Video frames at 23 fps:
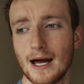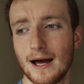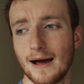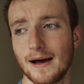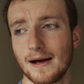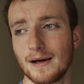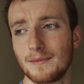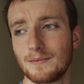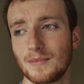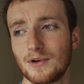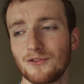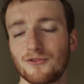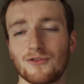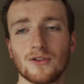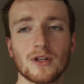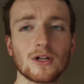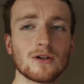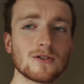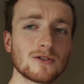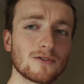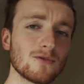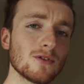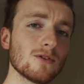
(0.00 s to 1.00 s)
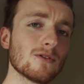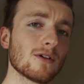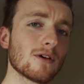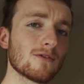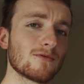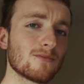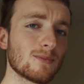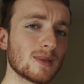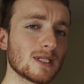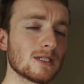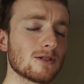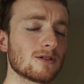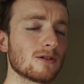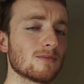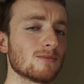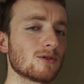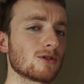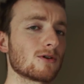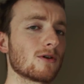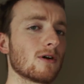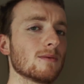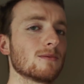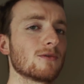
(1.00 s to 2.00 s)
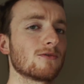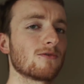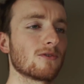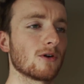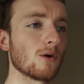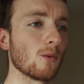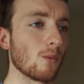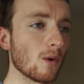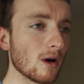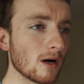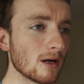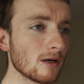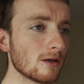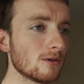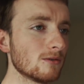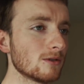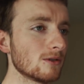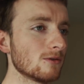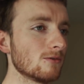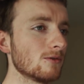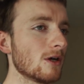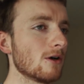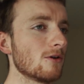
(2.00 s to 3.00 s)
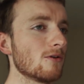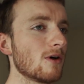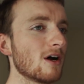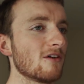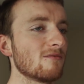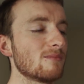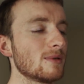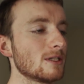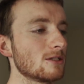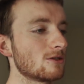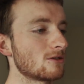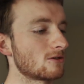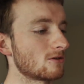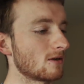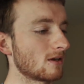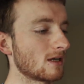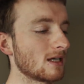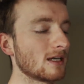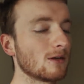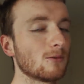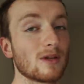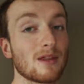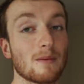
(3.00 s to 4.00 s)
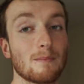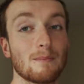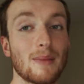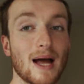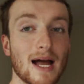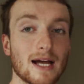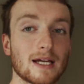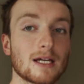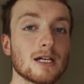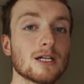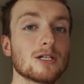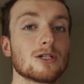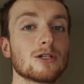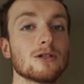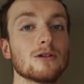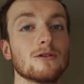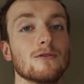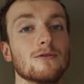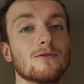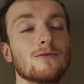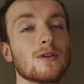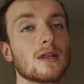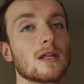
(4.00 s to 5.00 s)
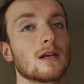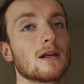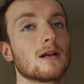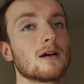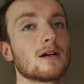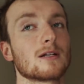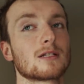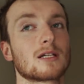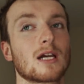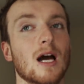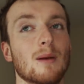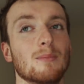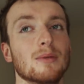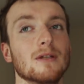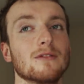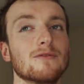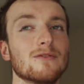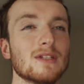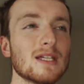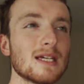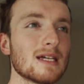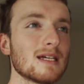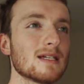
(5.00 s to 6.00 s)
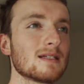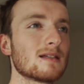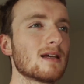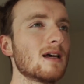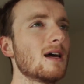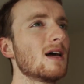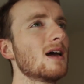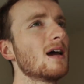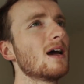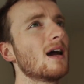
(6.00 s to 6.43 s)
For those of you that have been subscribed for a while, you know I've been struggling with a back issue for the last couple of years,